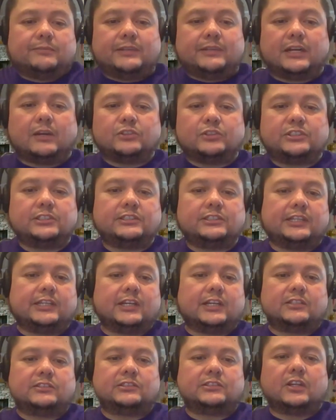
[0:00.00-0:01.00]
I would just say
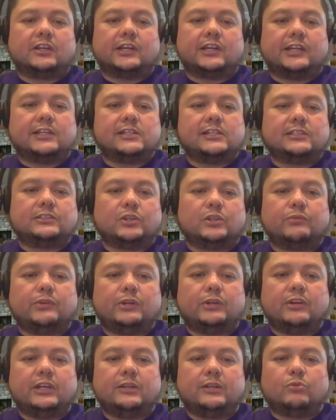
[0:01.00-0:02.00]
on SOC analysts, nobody
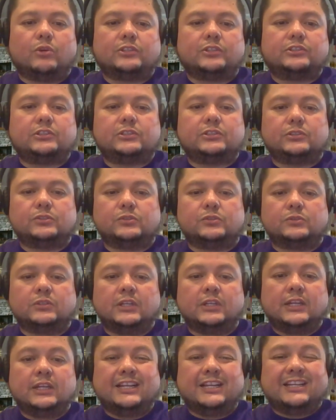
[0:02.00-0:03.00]
really wants to.
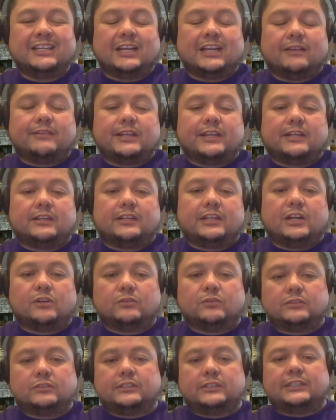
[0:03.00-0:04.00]
I mean,
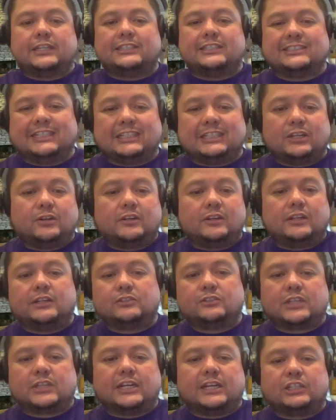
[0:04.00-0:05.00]
they say they're
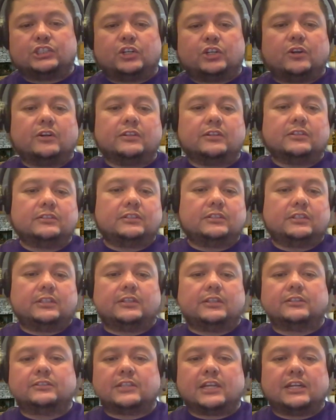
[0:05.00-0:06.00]
it's kind of churn,
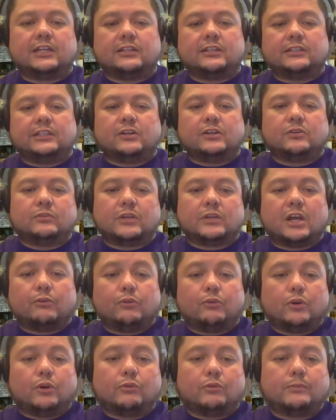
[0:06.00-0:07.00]
just kind of
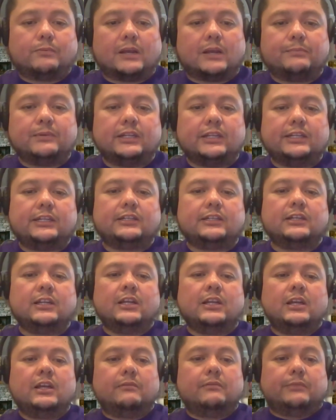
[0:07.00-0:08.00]
overpopulated,
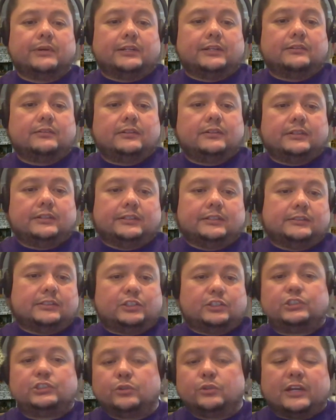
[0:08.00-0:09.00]
but they're
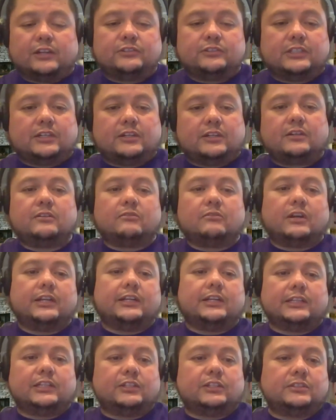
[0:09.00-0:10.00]
still out there, right?
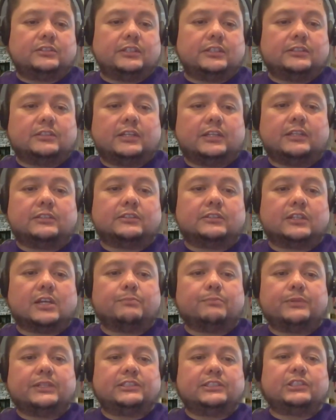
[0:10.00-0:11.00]
And and
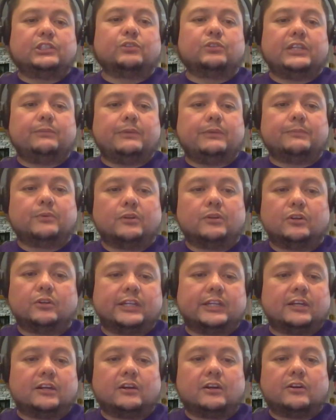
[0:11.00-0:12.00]
companies still need people to look
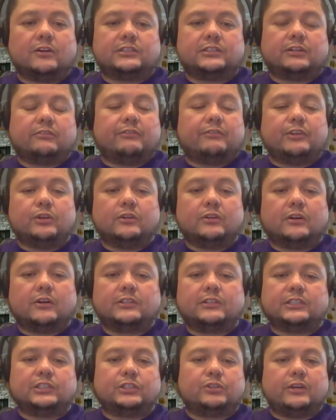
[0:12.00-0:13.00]
at alerts and review
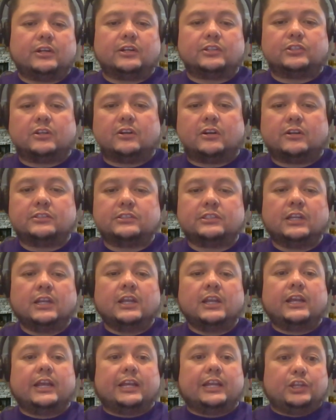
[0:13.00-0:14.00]
alerts and triage alerts,
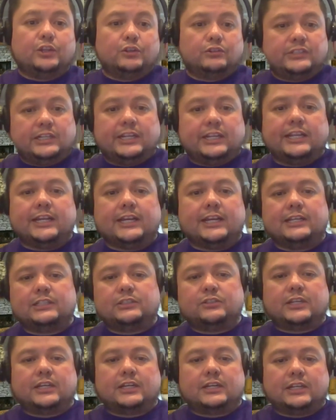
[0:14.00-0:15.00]
and using AI to
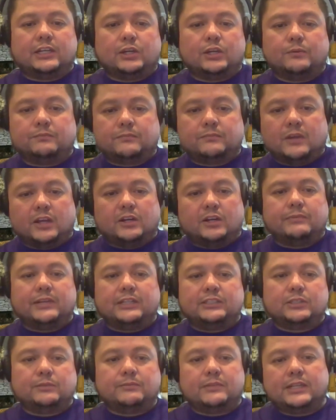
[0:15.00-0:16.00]
kind of help automate
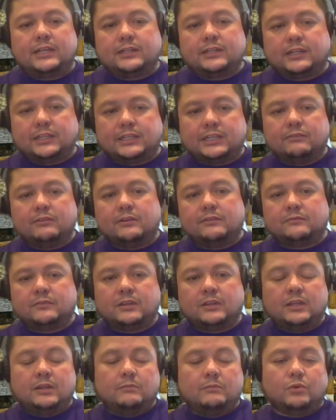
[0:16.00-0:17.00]
some of that and give them
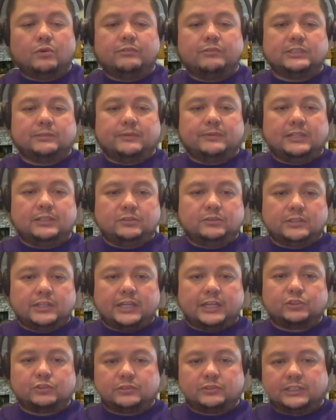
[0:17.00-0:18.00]
more visibility into the
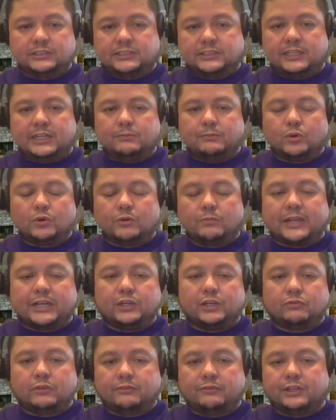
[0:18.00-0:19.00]
actual things they need more
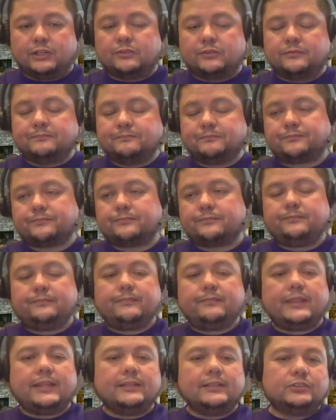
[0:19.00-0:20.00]
manual review.
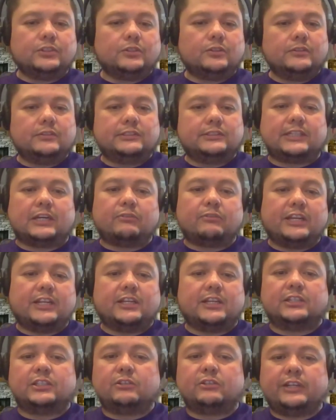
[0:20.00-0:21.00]
So it's not really
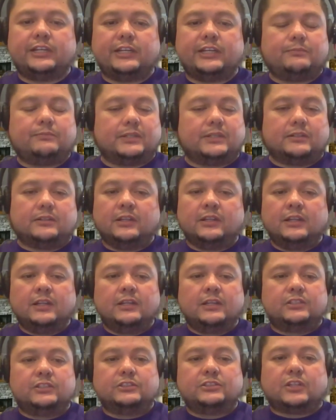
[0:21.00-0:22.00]
underrated, but
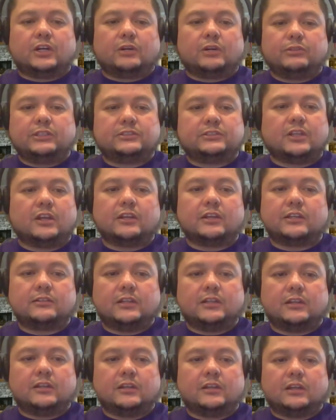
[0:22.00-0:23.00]
just start with a SOC,
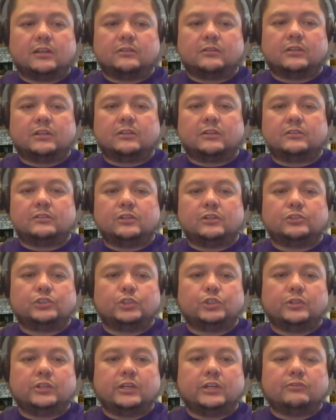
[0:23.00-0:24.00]

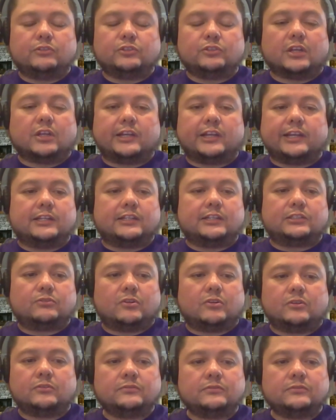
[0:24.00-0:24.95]
junior level SOC analyst role.